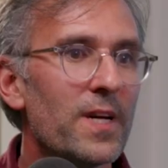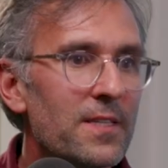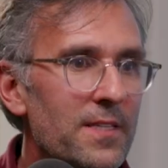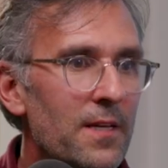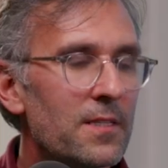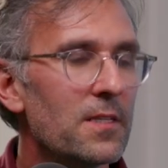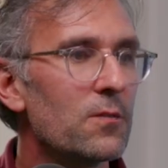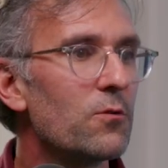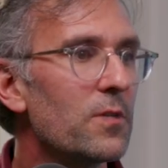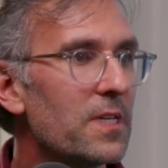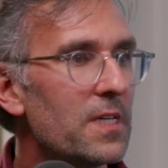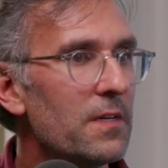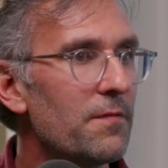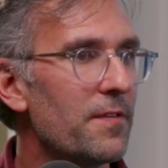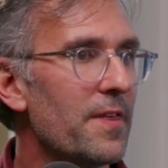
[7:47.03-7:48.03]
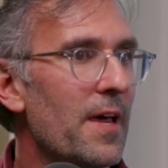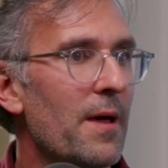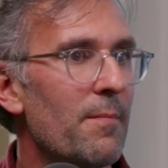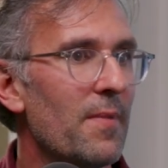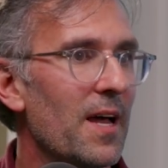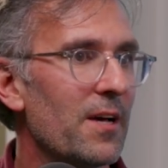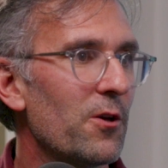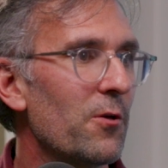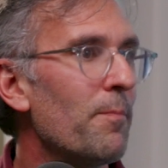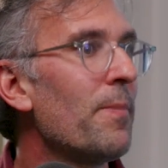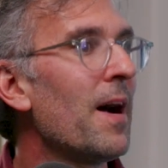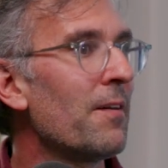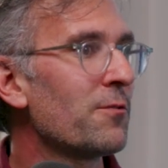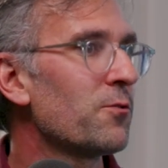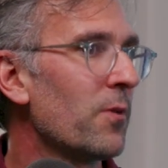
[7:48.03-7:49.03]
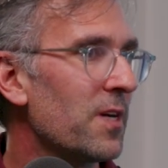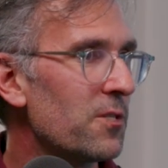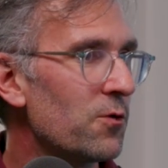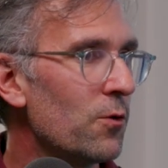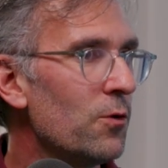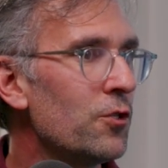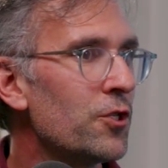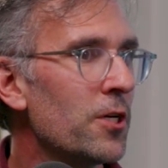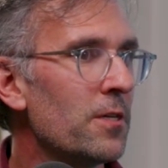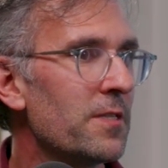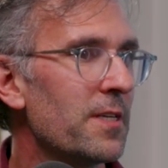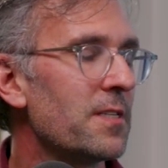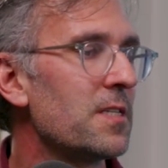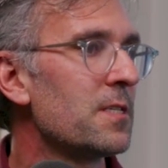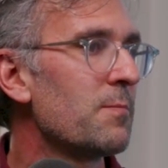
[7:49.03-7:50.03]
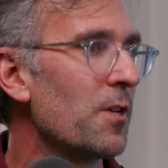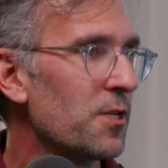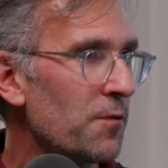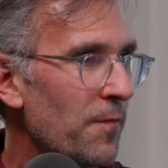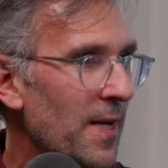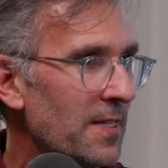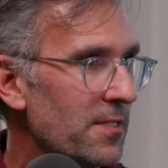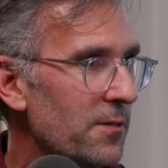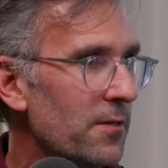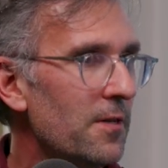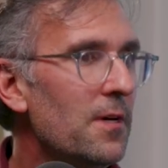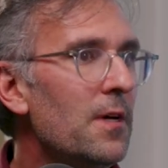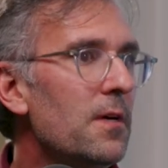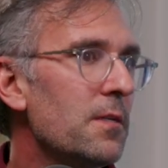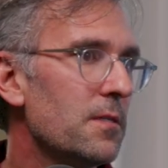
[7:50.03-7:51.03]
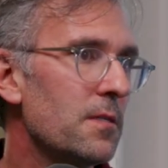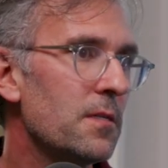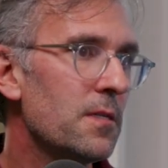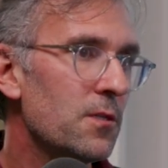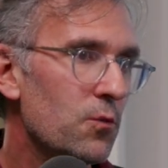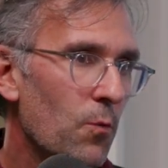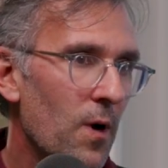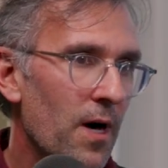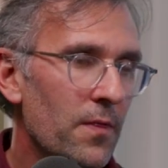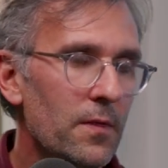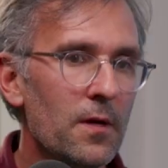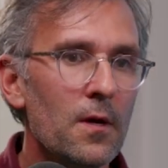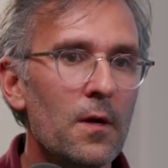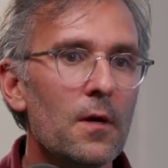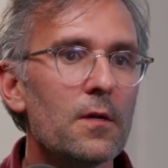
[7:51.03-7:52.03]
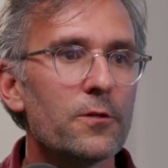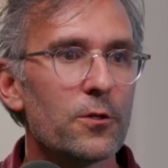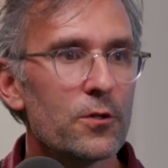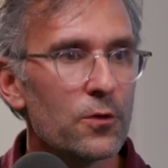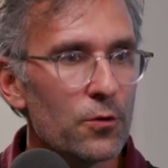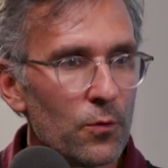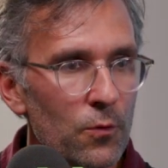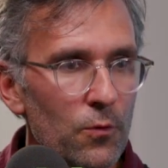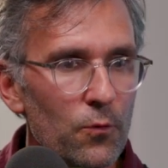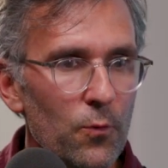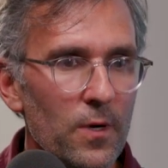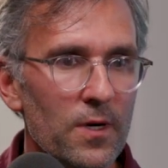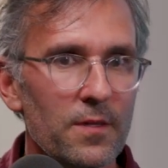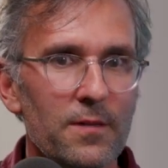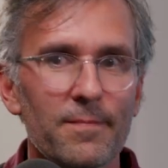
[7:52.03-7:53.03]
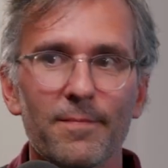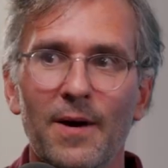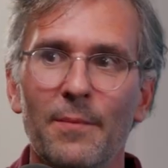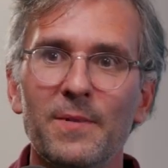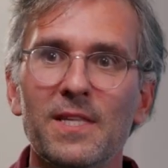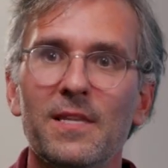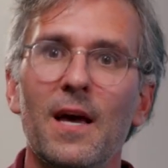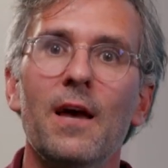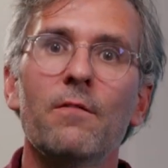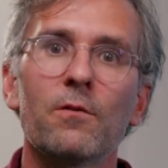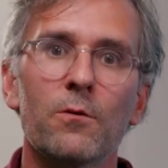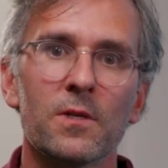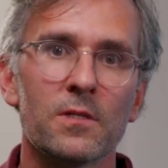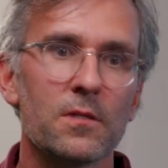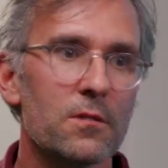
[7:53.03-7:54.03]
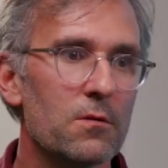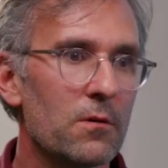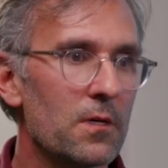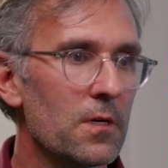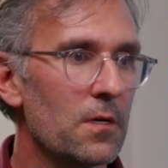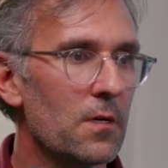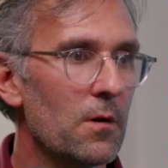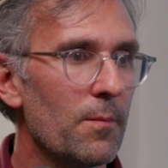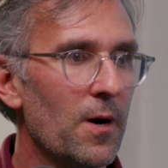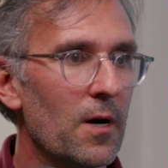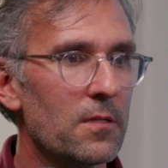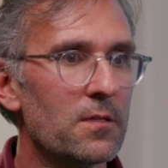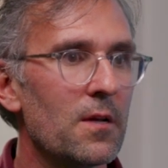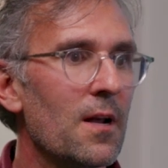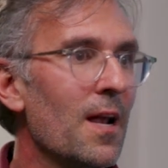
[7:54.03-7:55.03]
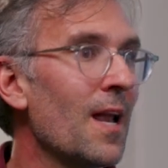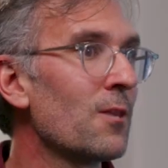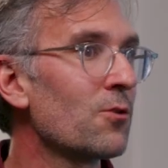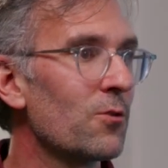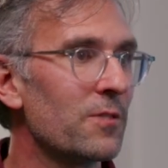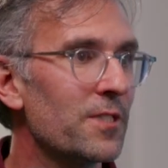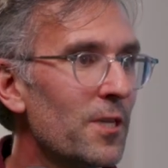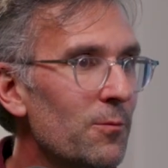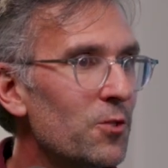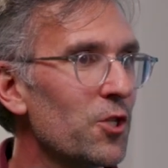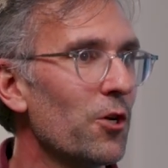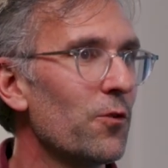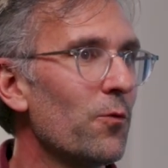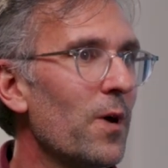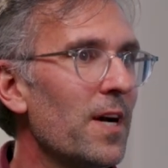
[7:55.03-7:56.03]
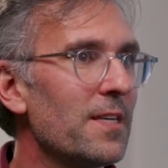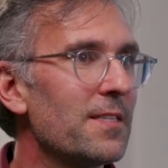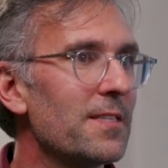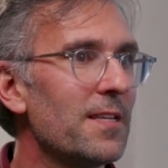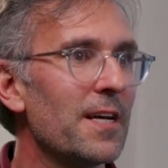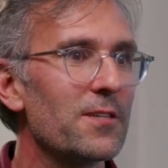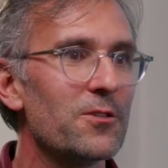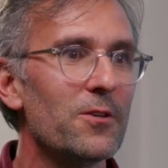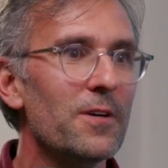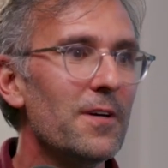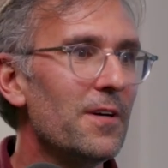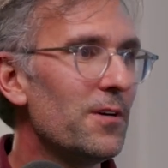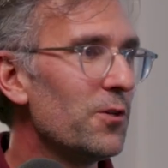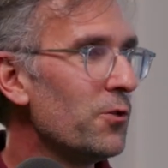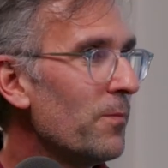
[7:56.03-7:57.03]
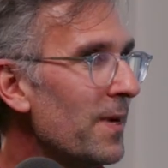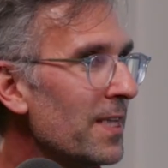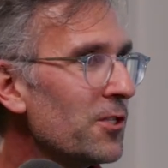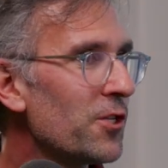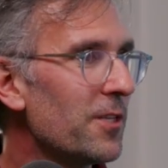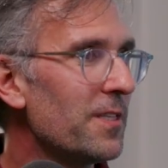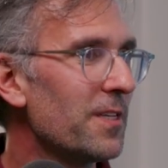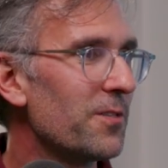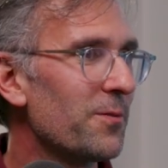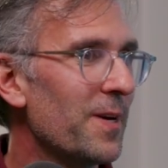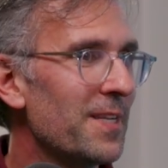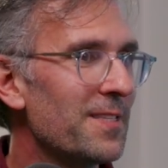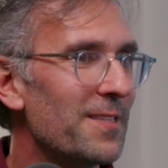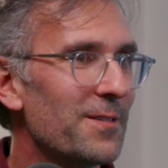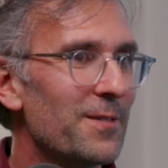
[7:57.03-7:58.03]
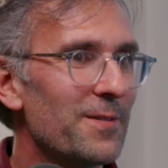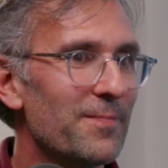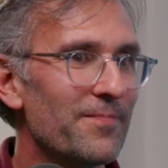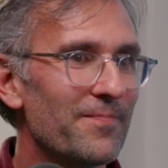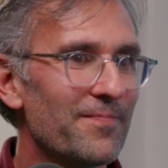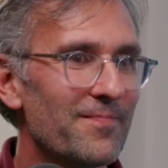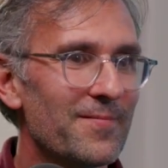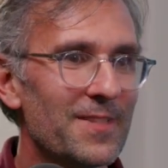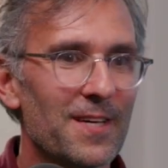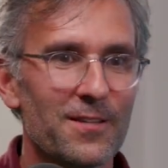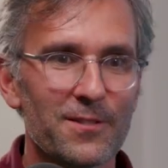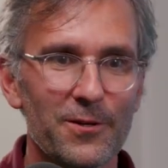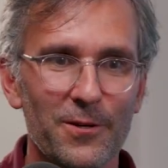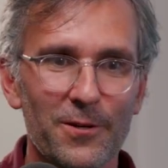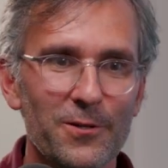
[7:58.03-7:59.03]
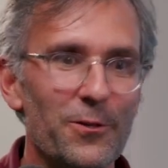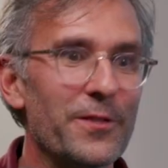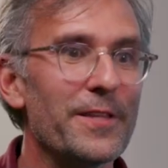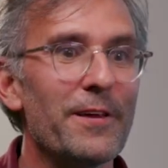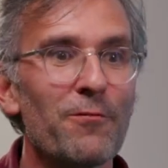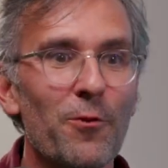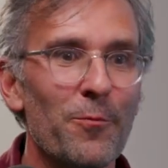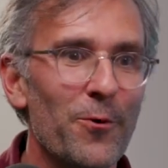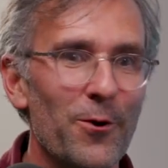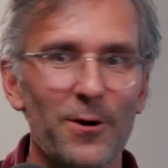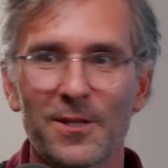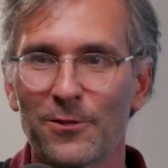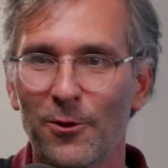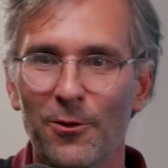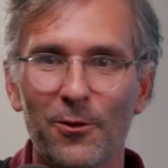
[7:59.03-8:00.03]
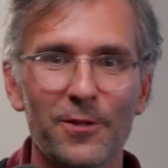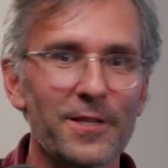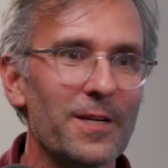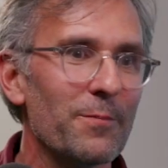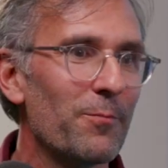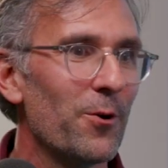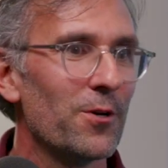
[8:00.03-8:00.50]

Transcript: we are starting to give them like a path to resolution that is much faster. This is one. The second one, I mean, everyone is talking about cloud consumption, right? Like the, you mentioned it, right? The, the, the developers downloading